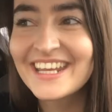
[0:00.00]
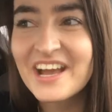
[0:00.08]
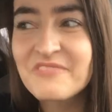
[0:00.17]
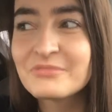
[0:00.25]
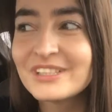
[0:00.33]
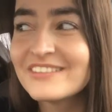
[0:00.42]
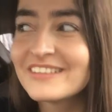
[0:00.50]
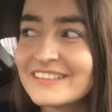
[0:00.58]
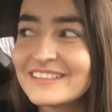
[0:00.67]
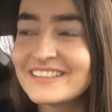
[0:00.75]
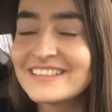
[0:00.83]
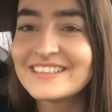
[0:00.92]
cannot believe that
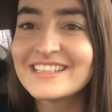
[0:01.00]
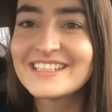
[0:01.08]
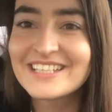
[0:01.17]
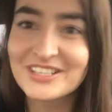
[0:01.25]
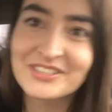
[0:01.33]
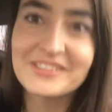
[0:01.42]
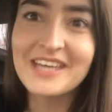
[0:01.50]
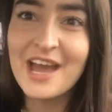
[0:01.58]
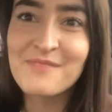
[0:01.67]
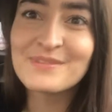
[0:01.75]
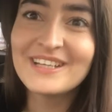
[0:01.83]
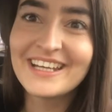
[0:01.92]
it's actually
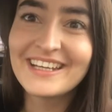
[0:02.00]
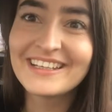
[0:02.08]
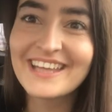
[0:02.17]
happening